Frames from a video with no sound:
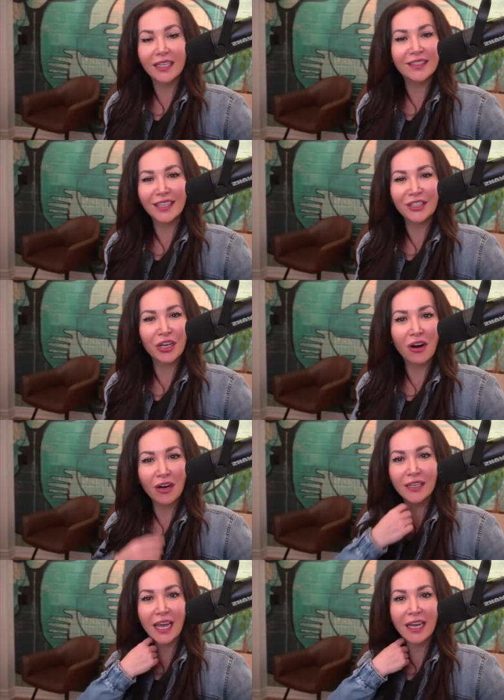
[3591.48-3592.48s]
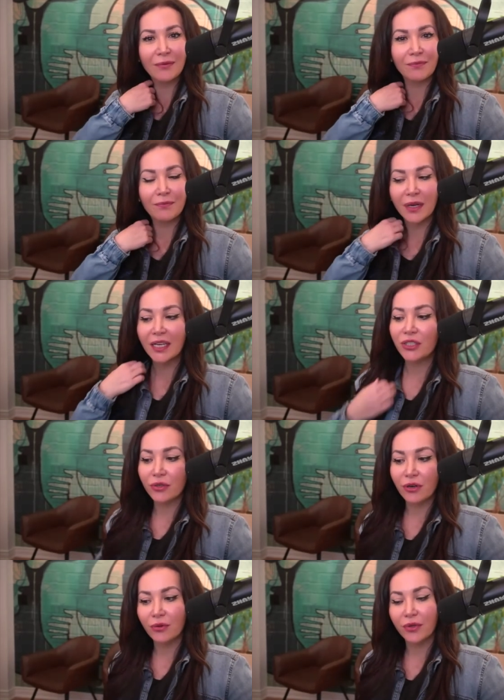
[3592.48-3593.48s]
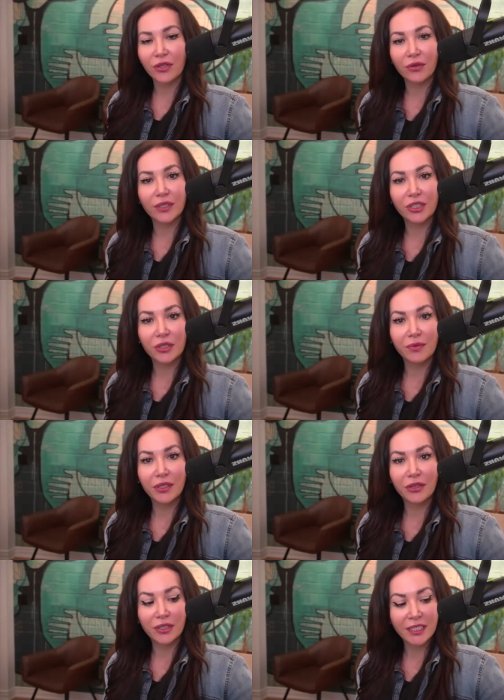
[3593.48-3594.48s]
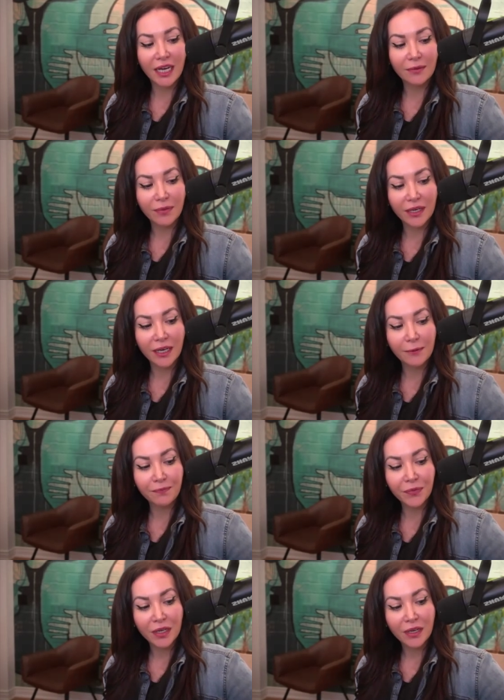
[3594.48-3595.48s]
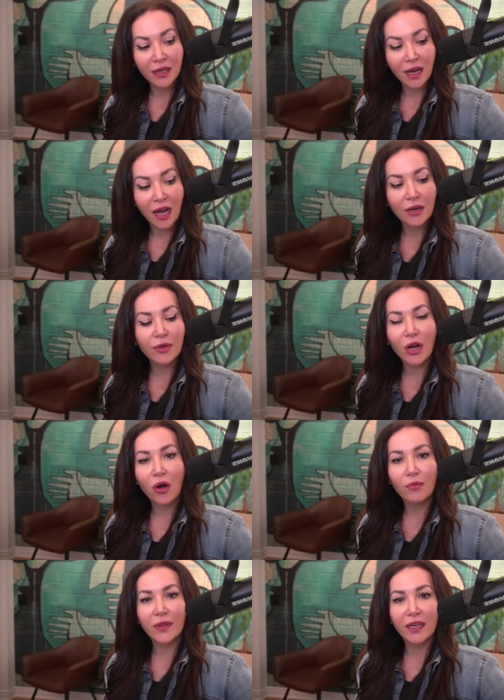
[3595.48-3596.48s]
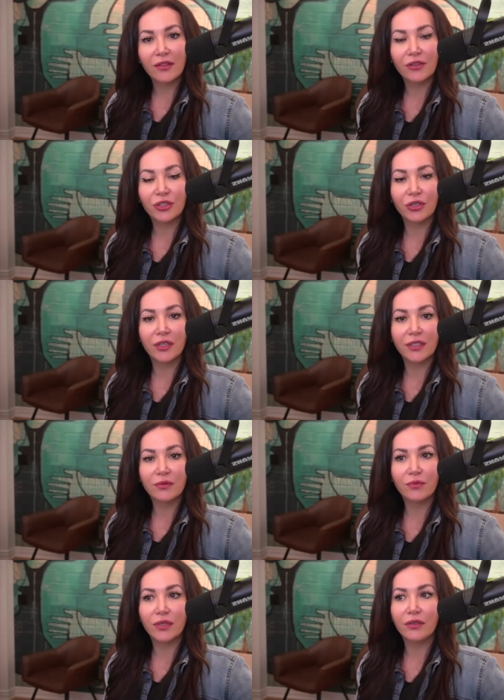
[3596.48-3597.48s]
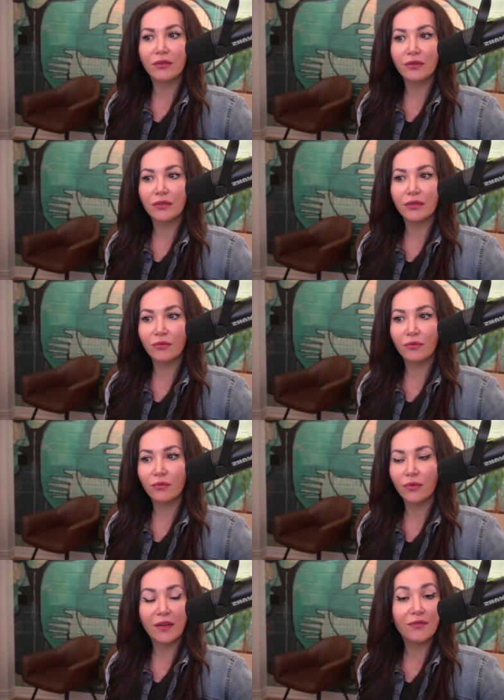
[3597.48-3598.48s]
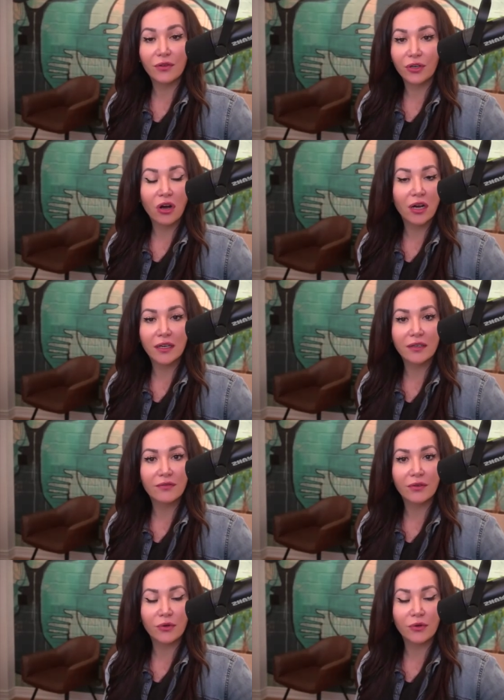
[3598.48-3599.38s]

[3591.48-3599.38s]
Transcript: it's such a hard game, but I do agree with you. It should be looked at. But I would hope that other journalists would, if they're not from